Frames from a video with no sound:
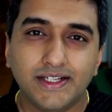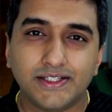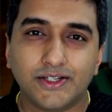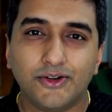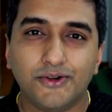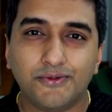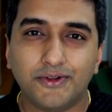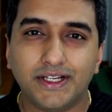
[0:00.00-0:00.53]

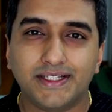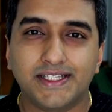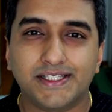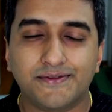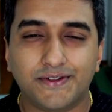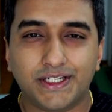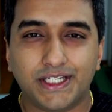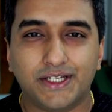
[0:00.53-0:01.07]
So hopefully
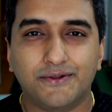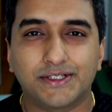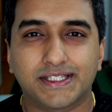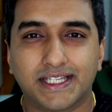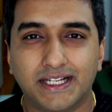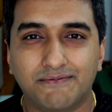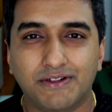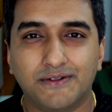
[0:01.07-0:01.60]
this video was
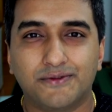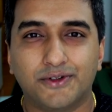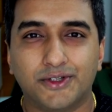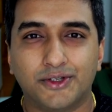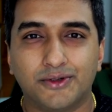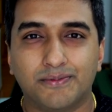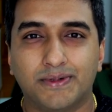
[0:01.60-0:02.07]
helpful for you.